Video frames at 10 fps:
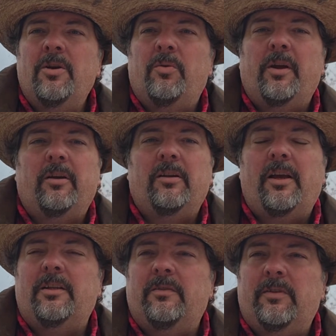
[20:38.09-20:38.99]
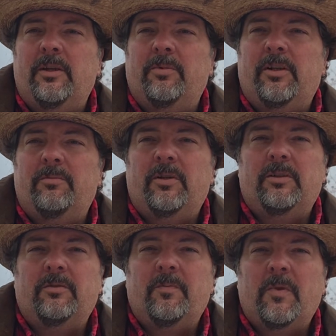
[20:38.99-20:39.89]
We are a land of liberty,
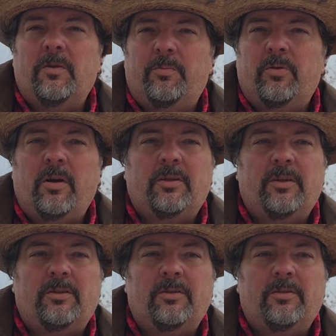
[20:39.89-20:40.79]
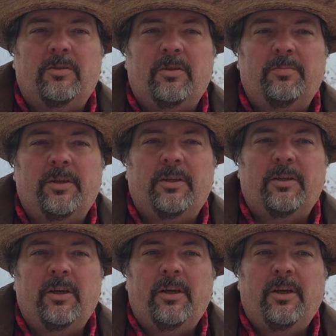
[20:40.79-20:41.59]
but the processes should be